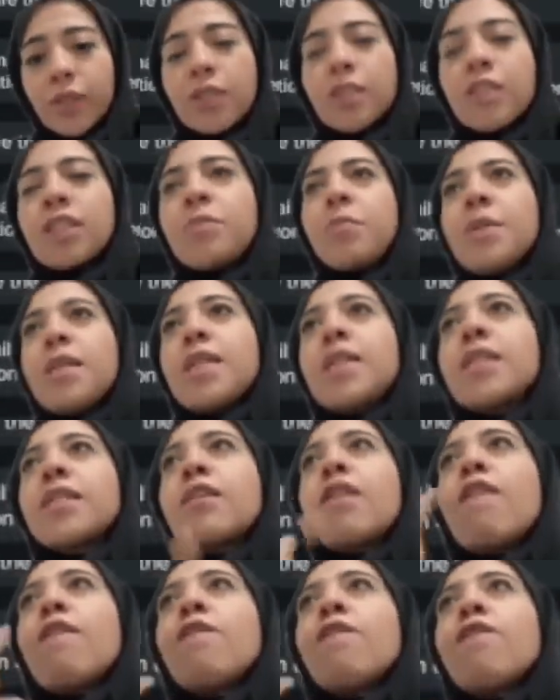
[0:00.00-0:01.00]
speaks
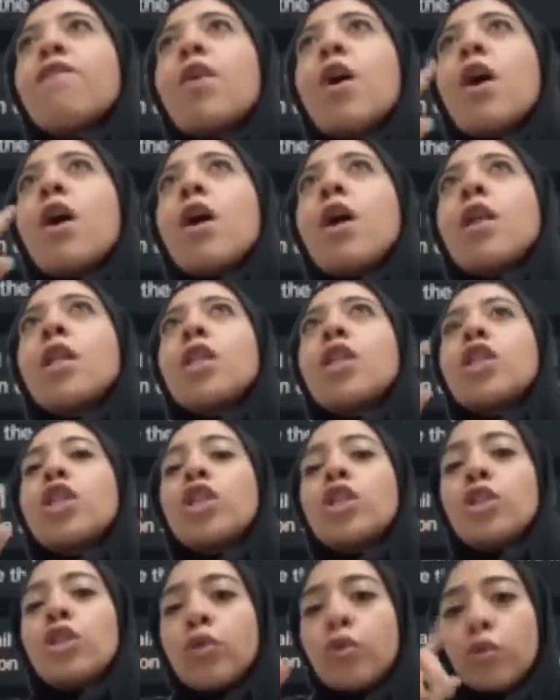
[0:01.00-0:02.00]

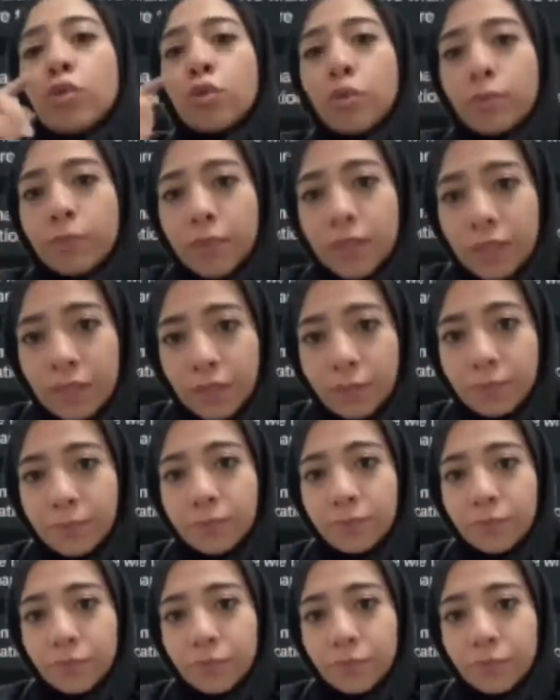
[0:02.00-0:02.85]
volumes